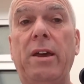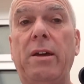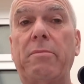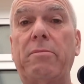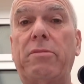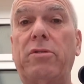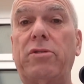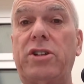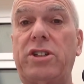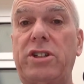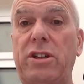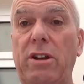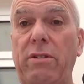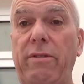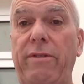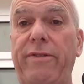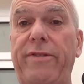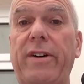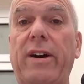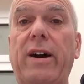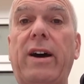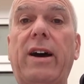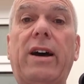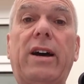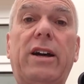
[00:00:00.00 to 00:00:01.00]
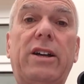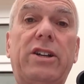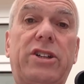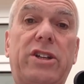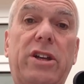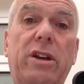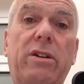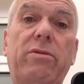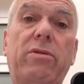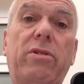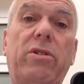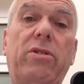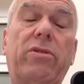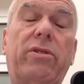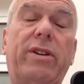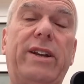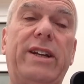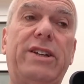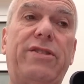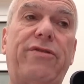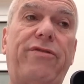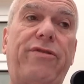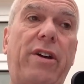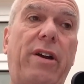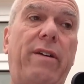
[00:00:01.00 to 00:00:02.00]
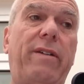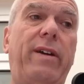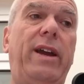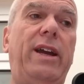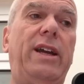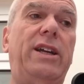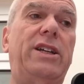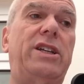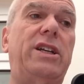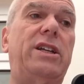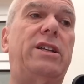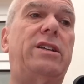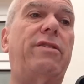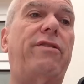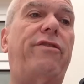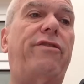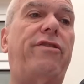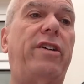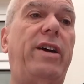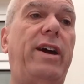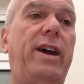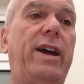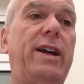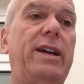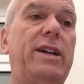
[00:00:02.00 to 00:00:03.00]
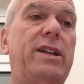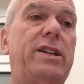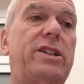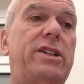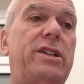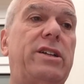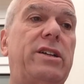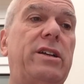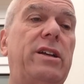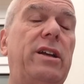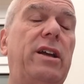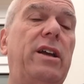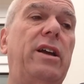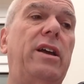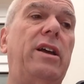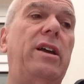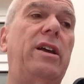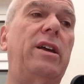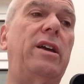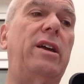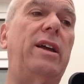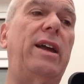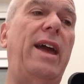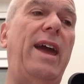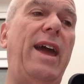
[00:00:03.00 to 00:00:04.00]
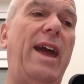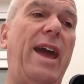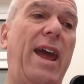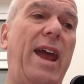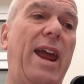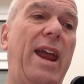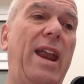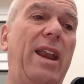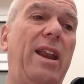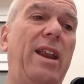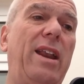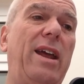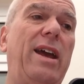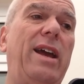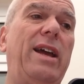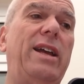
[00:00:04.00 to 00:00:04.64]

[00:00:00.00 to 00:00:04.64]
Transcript: But so far, so good. It's very easy to fix in.